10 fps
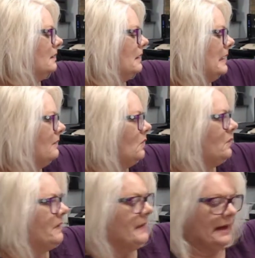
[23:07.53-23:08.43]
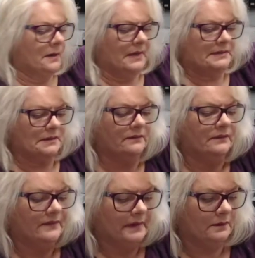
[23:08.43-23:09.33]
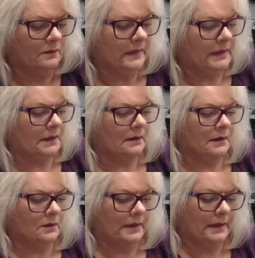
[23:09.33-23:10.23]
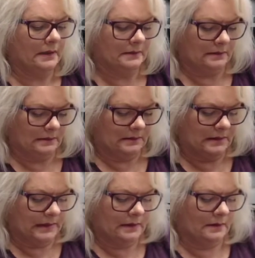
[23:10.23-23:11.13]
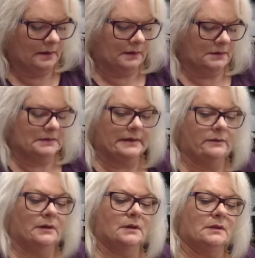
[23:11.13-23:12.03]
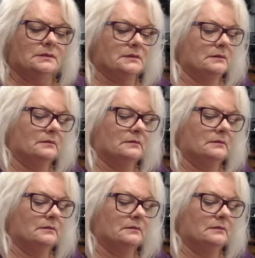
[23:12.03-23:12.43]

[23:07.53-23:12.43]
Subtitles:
I won't be mad at myself if I don't make it look great. It can look just how it looks.